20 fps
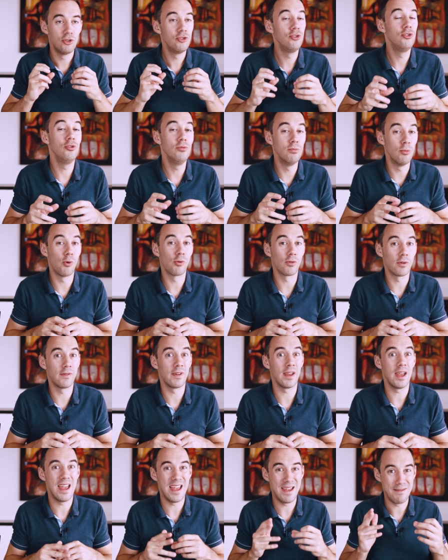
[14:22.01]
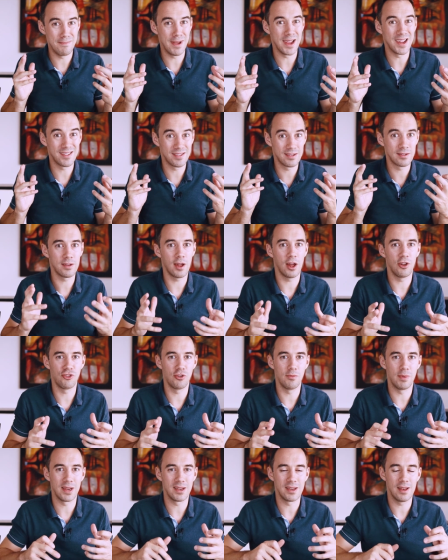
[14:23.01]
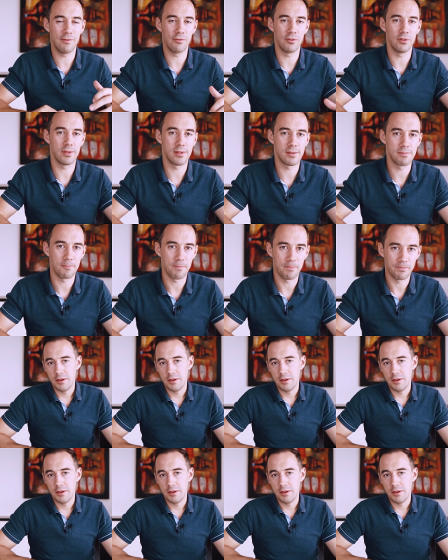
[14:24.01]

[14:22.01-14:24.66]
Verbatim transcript: do more of it. It makes such a big difference.